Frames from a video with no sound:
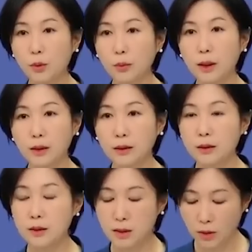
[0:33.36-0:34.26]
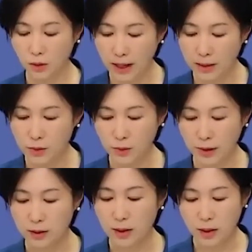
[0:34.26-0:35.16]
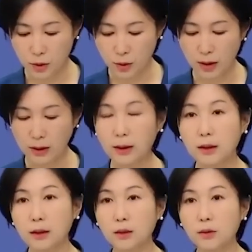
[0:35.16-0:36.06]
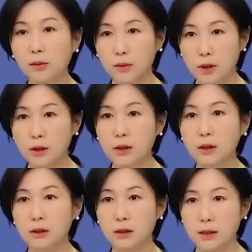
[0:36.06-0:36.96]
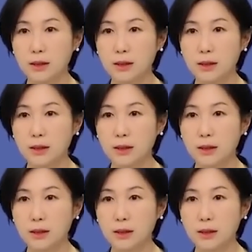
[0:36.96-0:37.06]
begun evacuating citizens and ensures staff will remain at their